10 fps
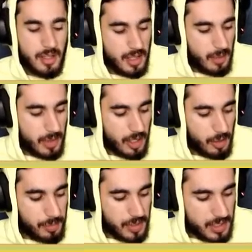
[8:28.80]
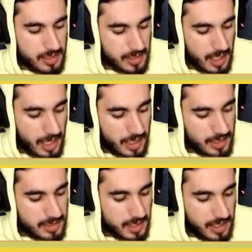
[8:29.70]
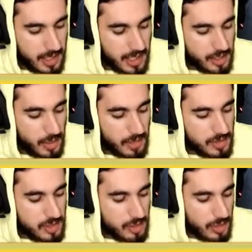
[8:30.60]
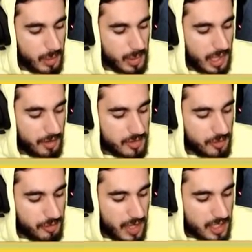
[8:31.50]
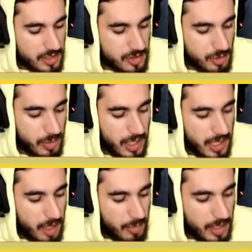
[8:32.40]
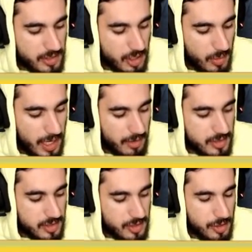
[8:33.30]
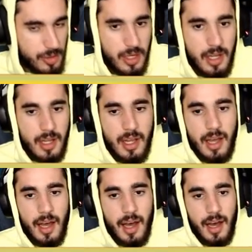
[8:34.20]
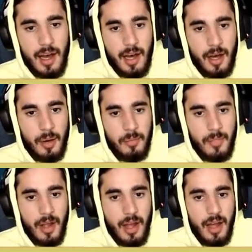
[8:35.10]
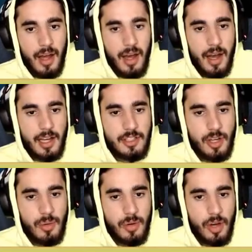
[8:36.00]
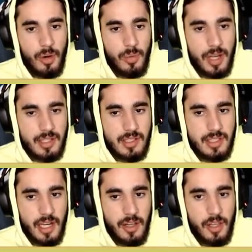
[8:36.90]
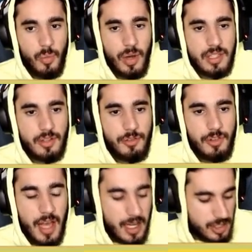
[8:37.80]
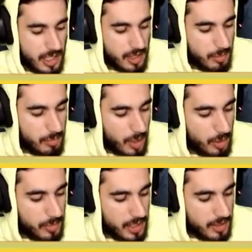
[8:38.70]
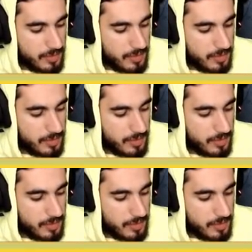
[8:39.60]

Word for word: There we go, please. Nice. And then I don't have Stu. I would love to flash Stu right now, but I don't have Stu. Um, I don't know necessarily what to flash at the moment.